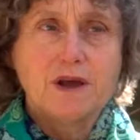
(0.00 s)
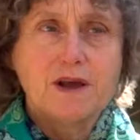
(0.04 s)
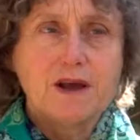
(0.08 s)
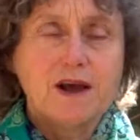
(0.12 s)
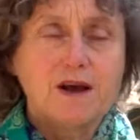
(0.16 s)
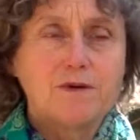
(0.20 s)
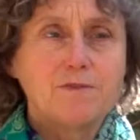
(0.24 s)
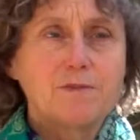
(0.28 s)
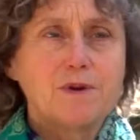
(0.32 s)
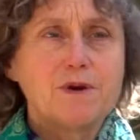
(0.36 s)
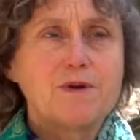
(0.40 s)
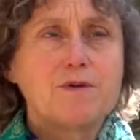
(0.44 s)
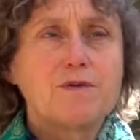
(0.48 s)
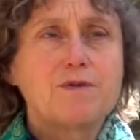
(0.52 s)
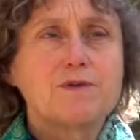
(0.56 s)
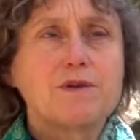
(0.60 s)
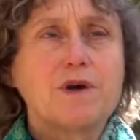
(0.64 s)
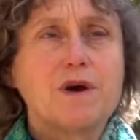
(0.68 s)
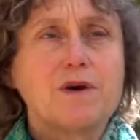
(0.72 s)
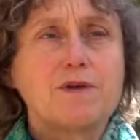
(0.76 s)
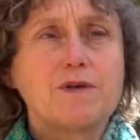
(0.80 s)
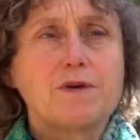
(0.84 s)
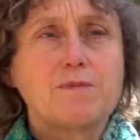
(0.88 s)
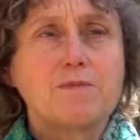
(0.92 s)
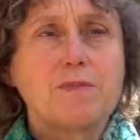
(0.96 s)
And we all
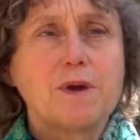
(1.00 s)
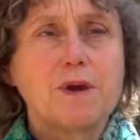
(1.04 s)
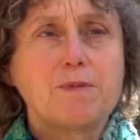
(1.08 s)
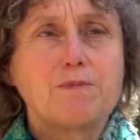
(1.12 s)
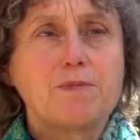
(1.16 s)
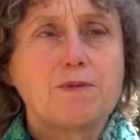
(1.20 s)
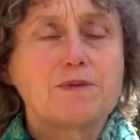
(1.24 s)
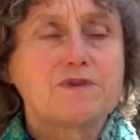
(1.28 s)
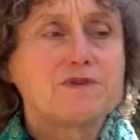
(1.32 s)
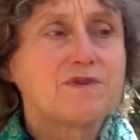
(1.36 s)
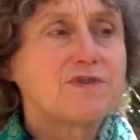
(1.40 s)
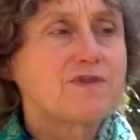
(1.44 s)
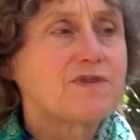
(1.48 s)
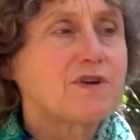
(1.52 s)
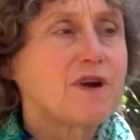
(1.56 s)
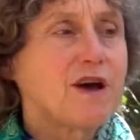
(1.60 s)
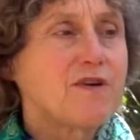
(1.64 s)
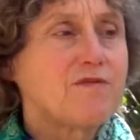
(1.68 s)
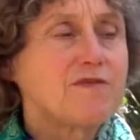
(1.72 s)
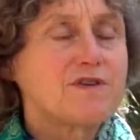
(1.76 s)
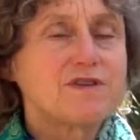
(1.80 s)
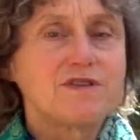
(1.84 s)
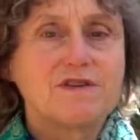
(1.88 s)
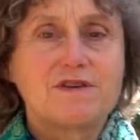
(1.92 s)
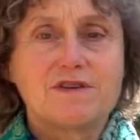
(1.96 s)
know that people
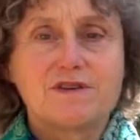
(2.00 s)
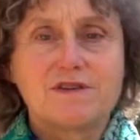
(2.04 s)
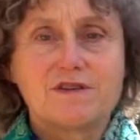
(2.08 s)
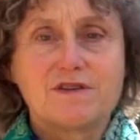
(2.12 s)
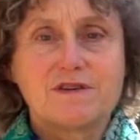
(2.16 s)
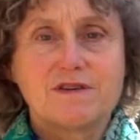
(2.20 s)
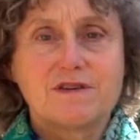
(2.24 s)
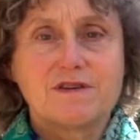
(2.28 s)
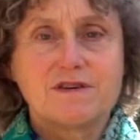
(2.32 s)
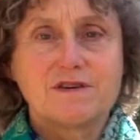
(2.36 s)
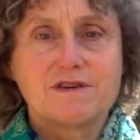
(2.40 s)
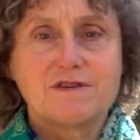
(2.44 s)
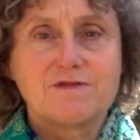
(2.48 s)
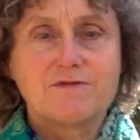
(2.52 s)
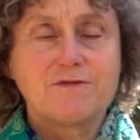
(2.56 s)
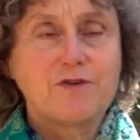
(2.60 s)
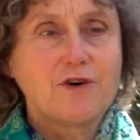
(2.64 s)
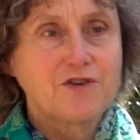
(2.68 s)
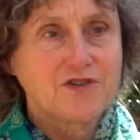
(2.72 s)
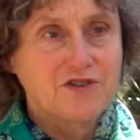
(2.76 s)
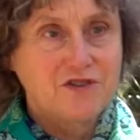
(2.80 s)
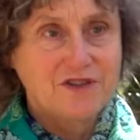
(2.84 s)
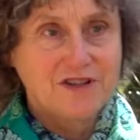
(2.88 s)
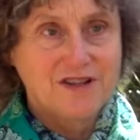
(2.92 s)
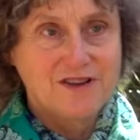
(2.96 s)
discovered that the
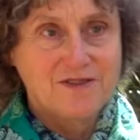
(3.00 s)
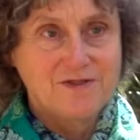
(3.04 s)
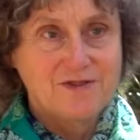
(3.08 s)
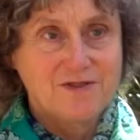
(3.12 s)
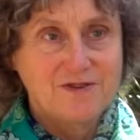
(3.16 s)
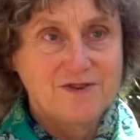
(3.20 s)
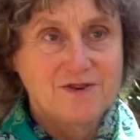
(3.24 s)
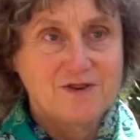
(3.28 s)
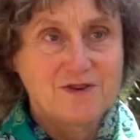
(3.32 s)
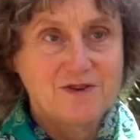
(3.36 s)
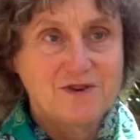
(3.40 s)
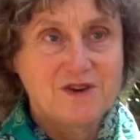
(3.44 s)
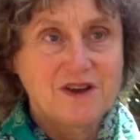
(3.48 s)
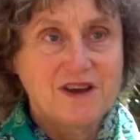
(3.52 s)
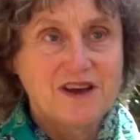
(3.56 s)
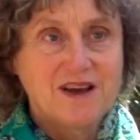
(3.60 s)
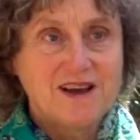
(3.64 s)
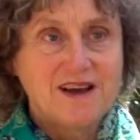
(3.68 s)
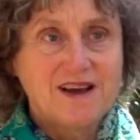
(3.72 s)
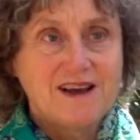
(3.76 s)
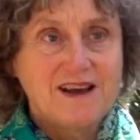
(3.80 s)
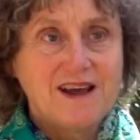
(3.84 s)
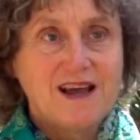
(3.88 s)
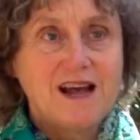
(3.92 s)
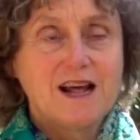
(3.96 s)
foxglove could
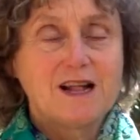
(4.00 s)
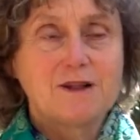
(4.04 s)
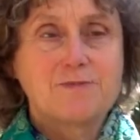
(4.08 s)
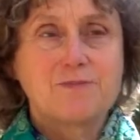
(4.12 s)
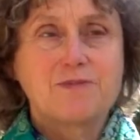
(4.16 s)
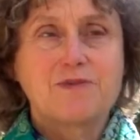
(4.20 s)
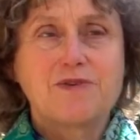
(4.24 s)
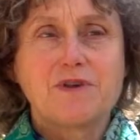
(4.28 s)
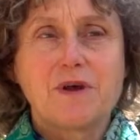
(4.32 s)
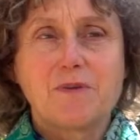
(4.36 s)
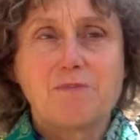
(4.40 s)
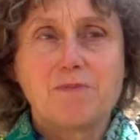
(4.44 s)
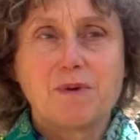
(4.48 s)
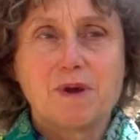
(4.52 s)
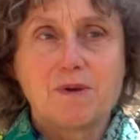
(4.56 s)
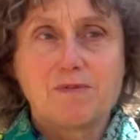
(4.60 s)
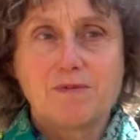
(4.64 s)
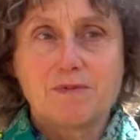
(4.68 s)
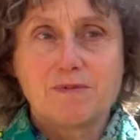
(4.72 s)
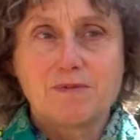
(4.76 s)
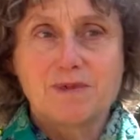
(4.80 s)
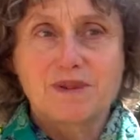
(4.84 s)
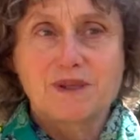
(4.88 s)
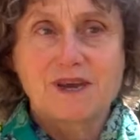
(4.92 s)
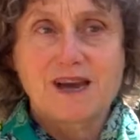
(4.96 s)
help some
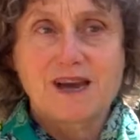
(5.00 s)
people with